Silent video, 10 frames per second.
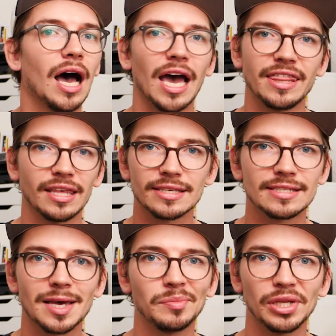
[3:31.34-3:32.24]
I think this
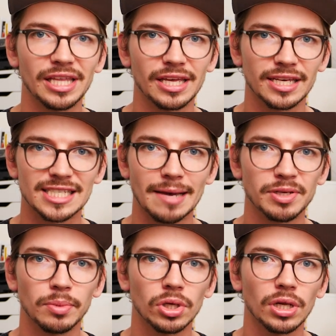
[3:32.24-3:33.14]
is completely
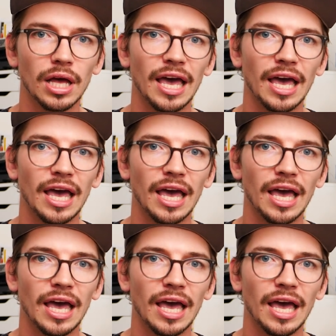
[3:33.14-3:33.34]
unacceptable,